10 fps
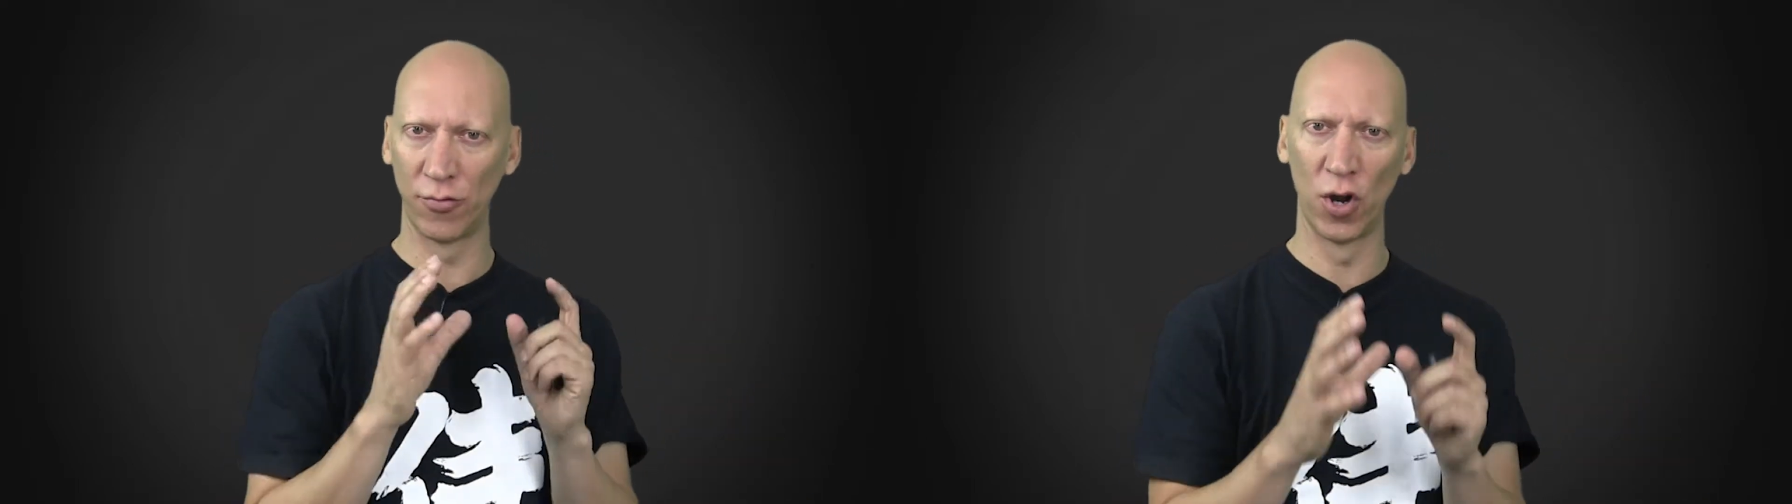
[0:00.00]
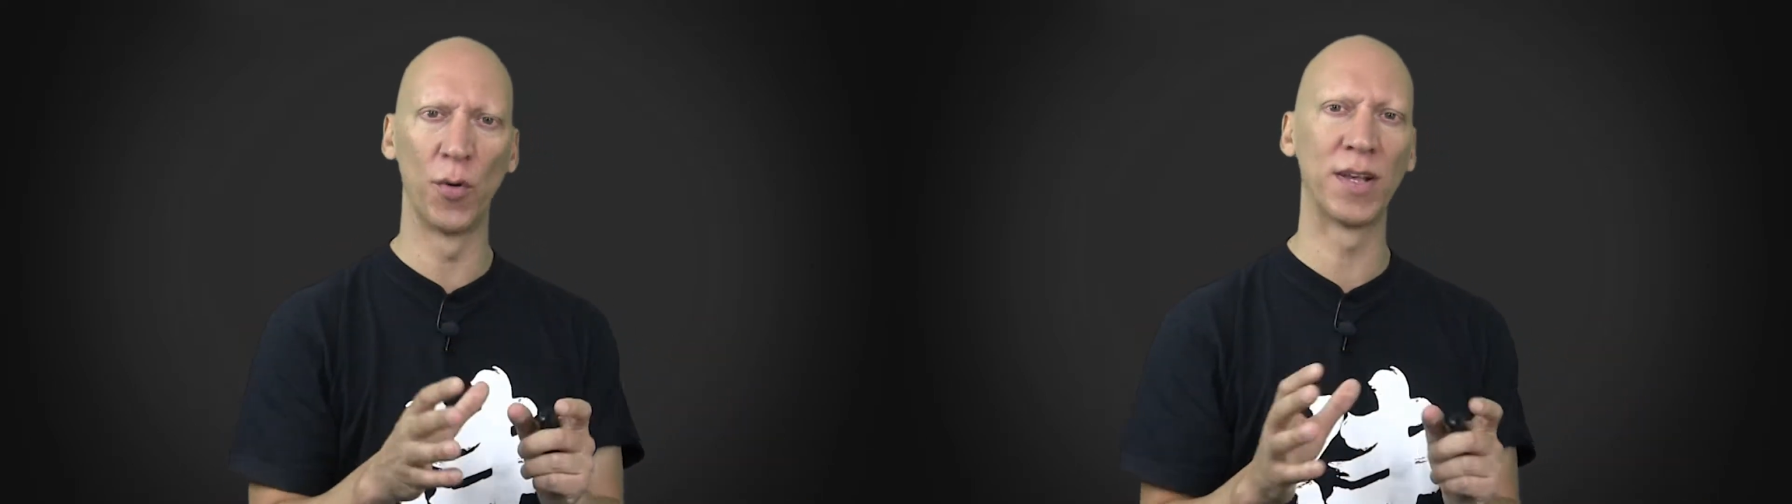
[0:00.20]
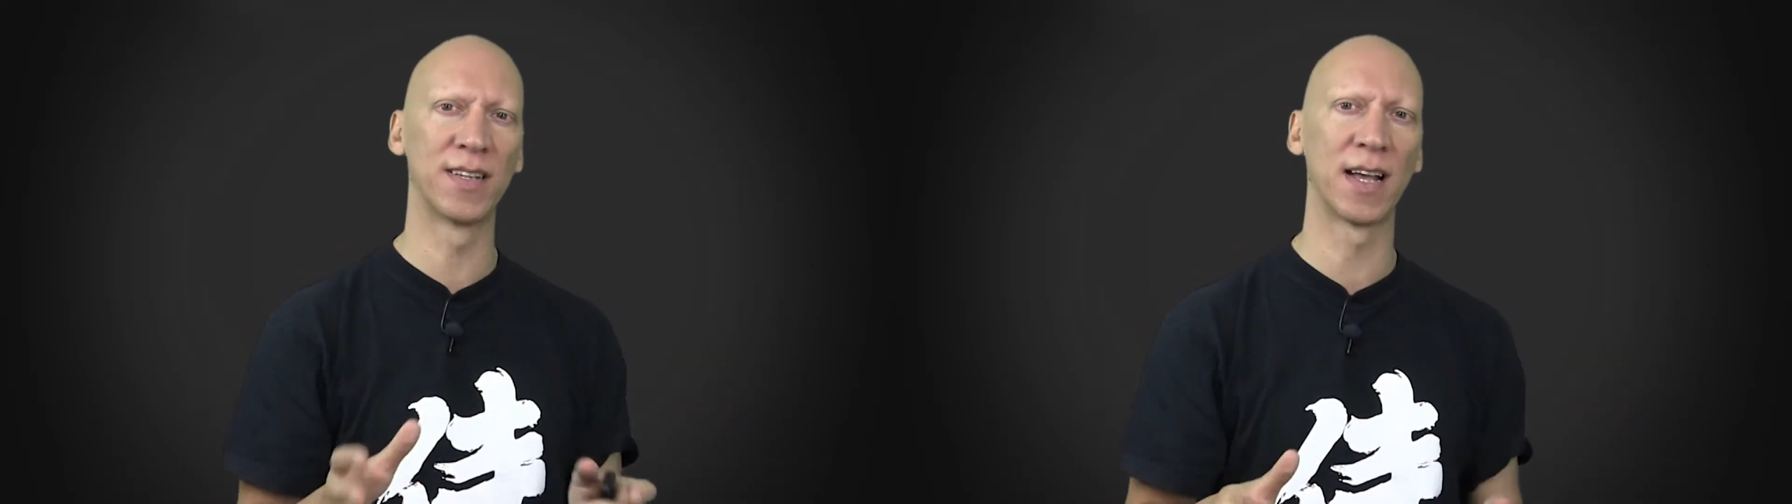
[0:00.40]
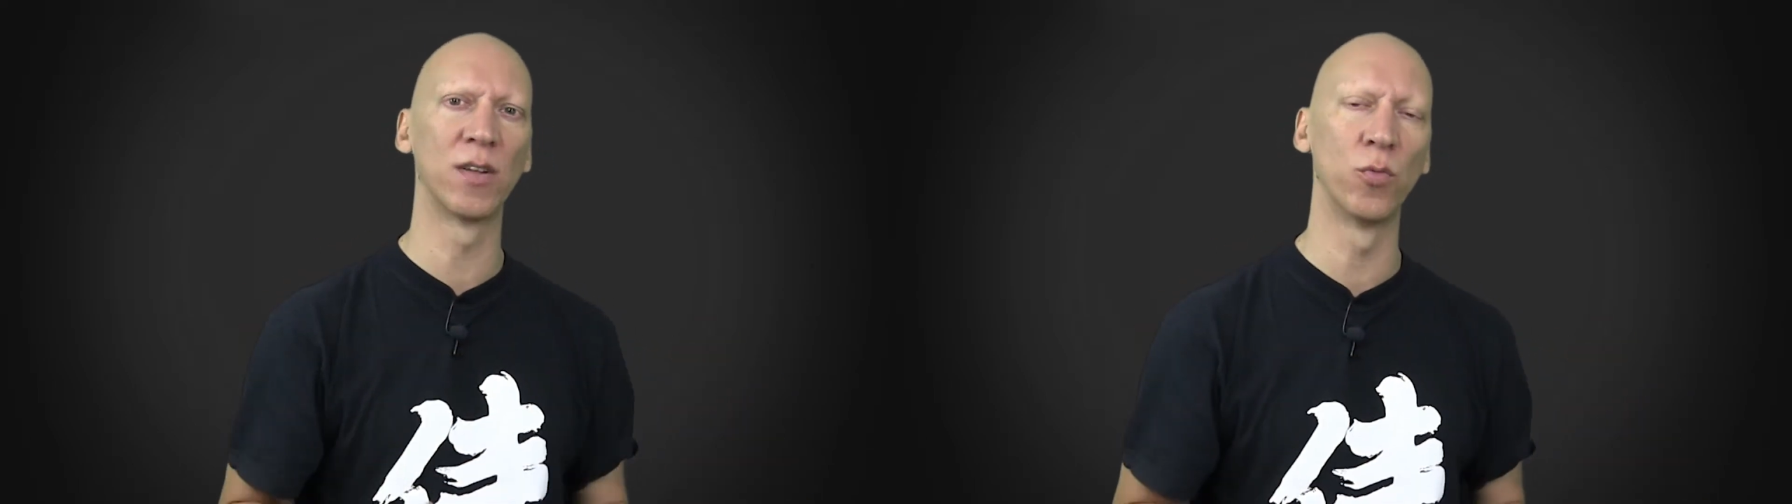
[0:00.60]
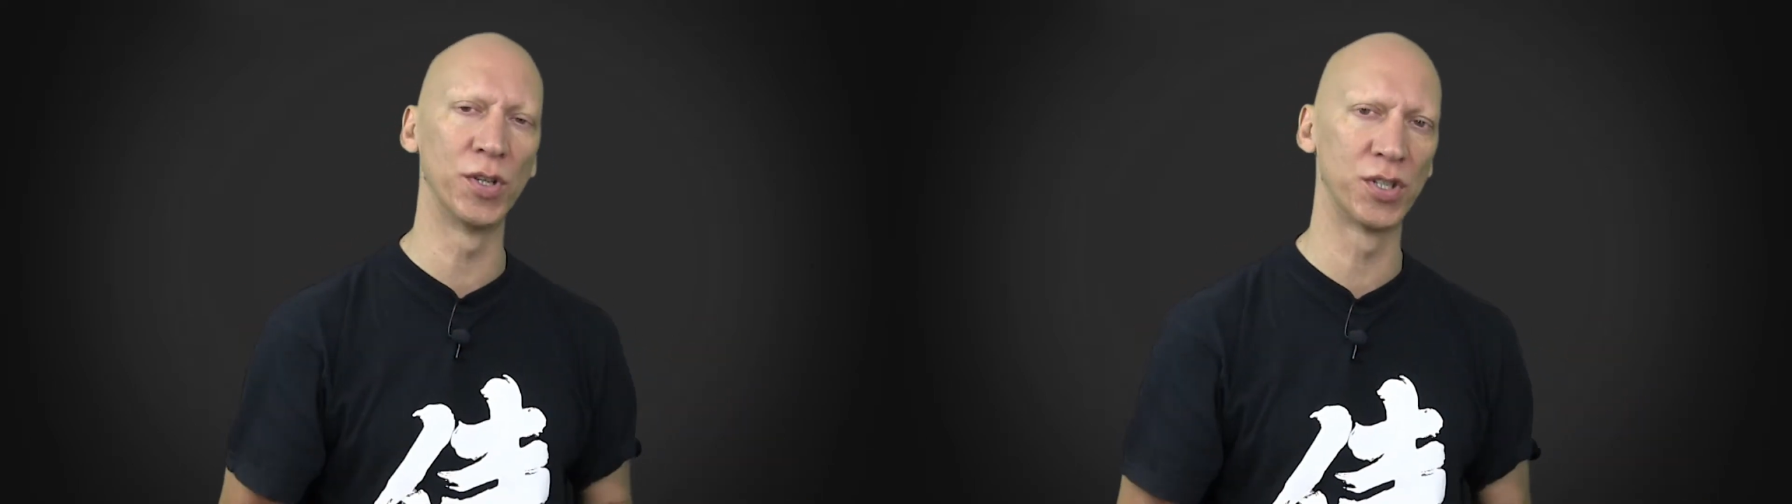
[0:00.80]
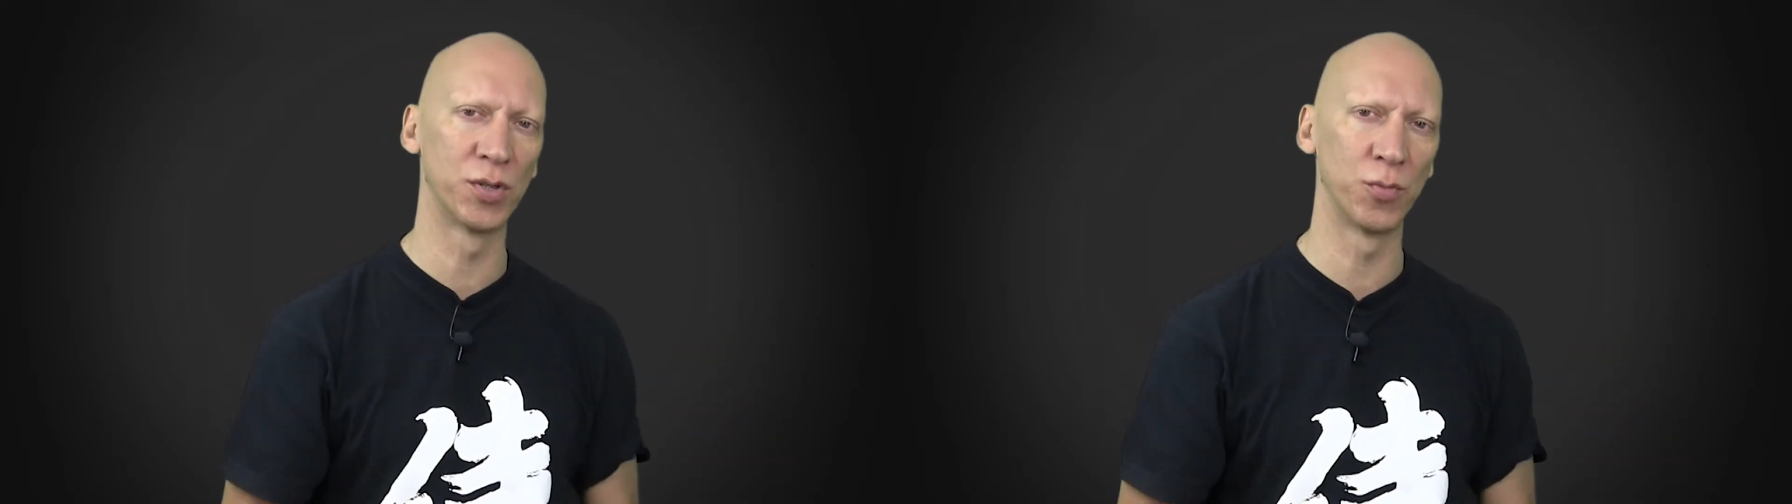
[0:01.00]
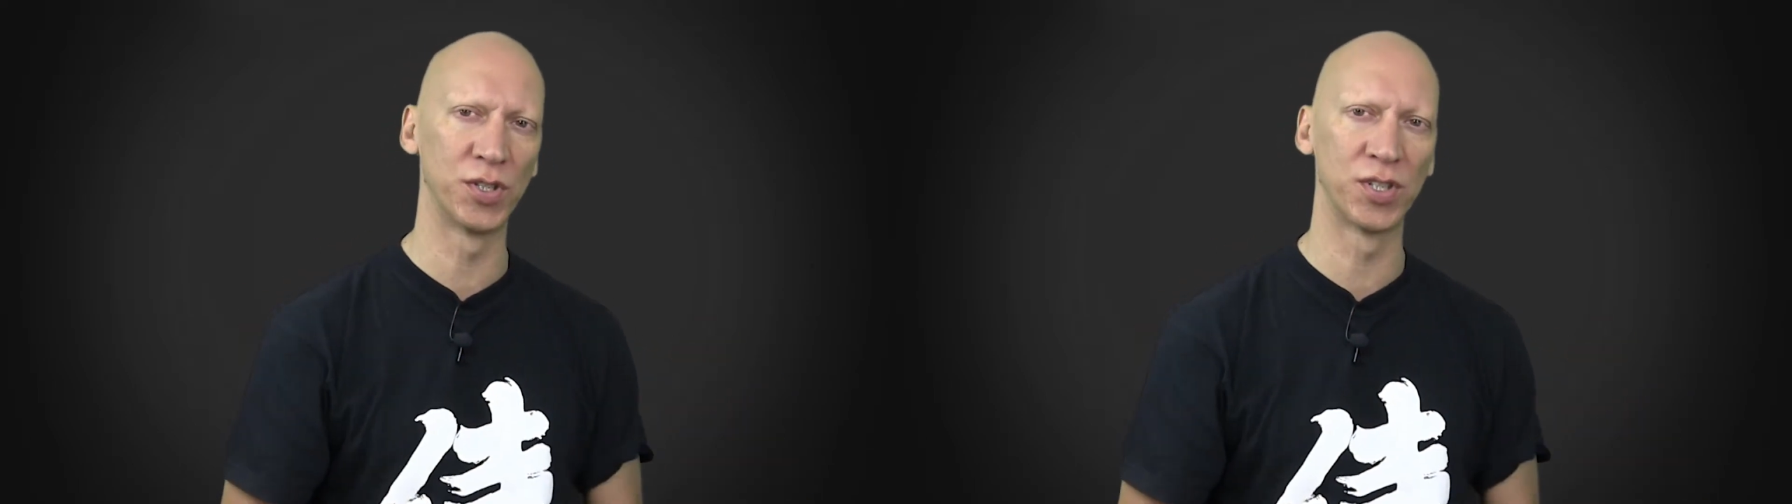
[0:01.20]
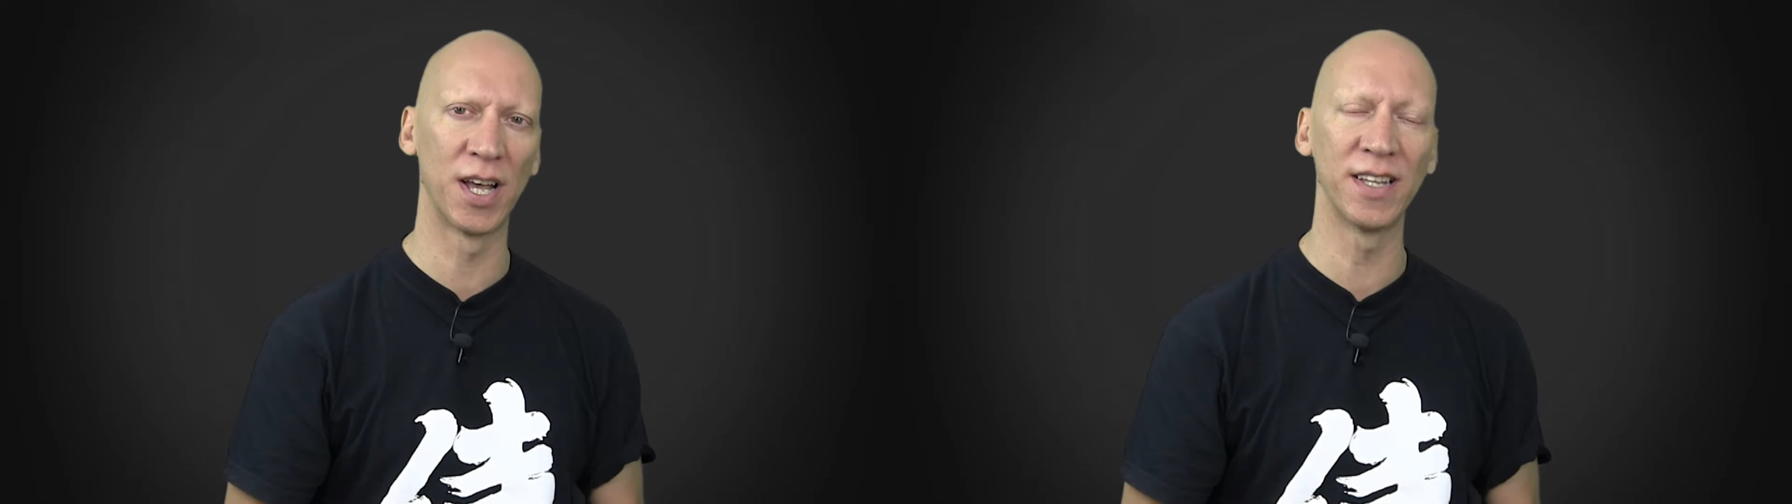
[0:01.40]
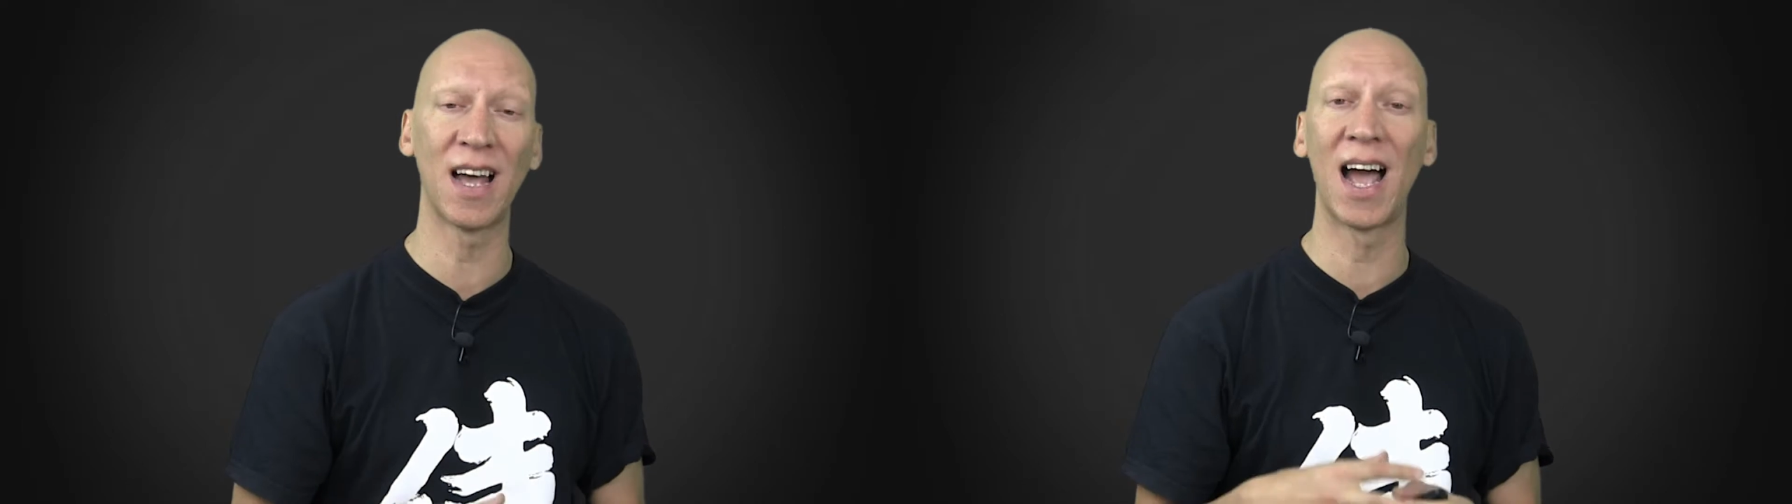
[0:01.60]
know exactly which date,